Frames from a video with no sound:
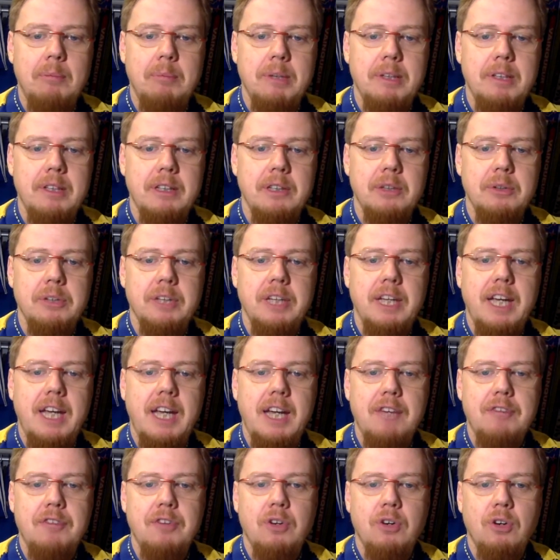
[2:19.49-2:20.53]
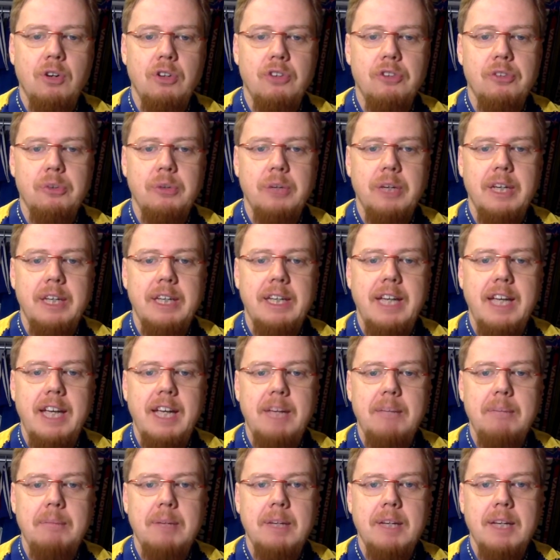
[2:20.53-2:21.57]
but you know, they have also a
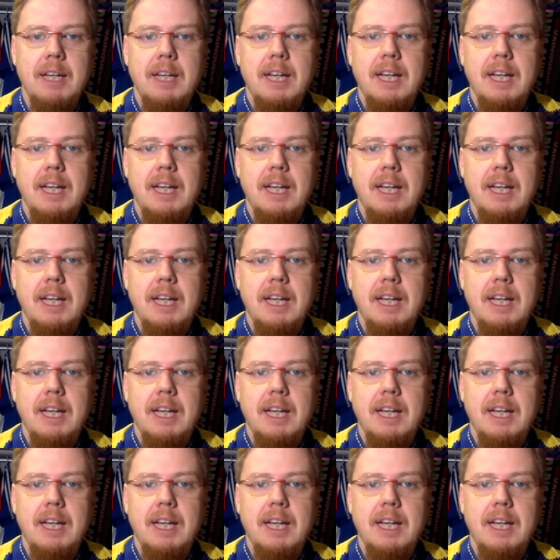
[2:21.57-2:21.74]
game